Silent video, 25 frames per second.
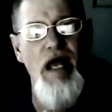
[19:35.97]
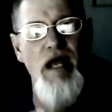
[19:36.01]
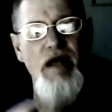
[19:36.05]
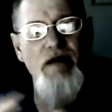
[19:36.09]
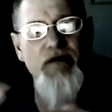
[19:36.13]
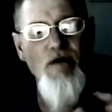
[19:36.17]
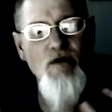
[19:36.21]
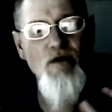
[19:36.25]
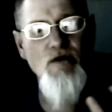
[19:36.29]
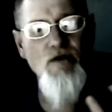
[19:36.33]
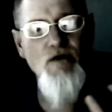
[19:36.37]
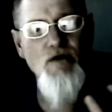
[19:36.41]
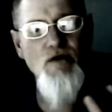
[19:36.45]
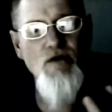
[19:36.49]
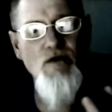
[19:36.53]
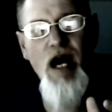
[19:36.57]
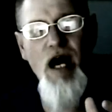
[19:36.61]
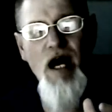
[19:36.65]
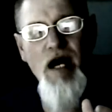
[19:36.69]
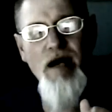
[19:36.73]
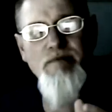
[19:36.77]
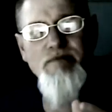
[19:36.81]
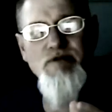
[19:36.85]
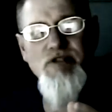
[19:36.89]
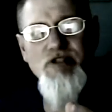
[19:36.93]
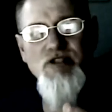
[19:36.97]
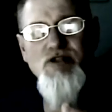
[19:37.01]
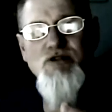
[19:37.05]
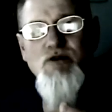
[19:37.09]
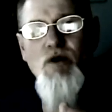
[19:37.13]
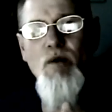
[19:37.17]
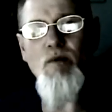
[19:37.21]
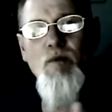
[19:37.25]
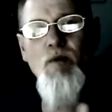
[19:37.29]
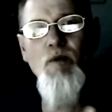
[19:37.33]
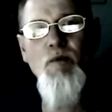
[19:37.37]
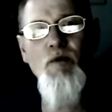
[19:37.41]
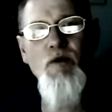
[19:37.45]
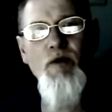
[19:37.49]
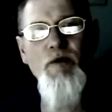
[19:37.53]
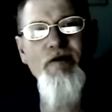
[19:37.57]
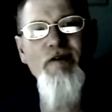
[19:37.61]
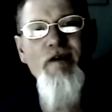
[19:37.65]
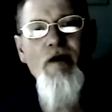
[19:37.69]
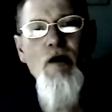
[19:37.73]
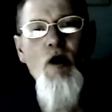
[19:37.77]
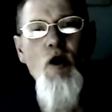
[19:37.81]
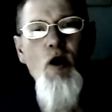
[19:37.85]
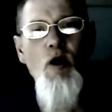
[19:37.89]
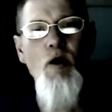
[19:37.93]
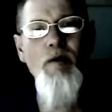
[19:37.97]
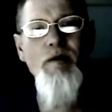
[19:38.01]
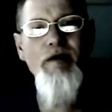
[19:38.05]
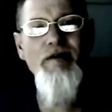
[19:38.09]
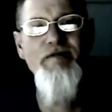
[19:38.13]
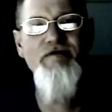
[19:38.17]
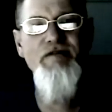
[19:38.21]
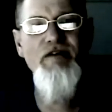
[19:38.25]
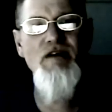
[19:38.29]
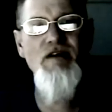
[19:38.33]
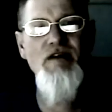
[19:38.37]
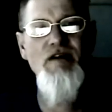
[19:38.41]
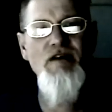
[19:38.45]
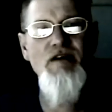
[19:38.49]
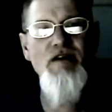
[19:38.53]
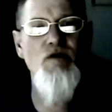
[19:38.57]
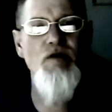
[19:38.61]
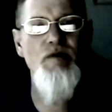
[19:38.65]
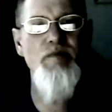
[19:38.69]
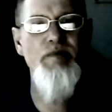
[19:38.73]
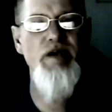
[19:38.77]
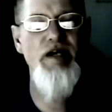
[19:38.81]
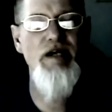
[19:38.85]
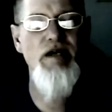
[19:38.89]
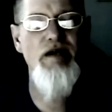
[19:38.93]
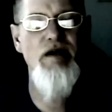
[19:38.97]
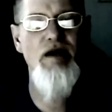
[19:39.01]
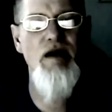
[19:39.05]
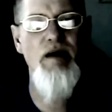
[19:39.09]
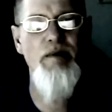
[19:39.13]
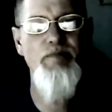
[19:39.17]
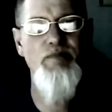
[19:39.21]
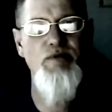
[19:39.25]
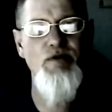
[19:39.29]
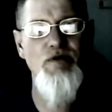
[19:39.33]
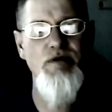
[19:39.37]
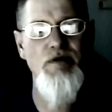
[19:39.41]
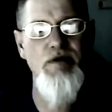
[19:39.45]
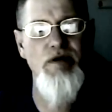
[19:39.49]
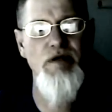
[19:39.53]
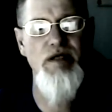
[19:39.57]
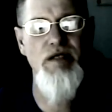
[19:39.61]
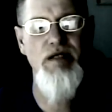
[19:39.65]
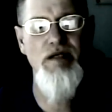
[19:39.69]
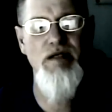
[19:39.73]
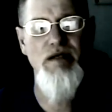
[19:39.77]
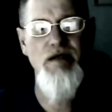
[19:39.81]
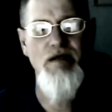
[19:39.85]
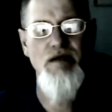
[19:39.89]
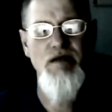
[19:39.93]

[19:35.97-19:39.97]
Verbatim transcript: in those times of storm when, we're, when we feel like we're being uprooted.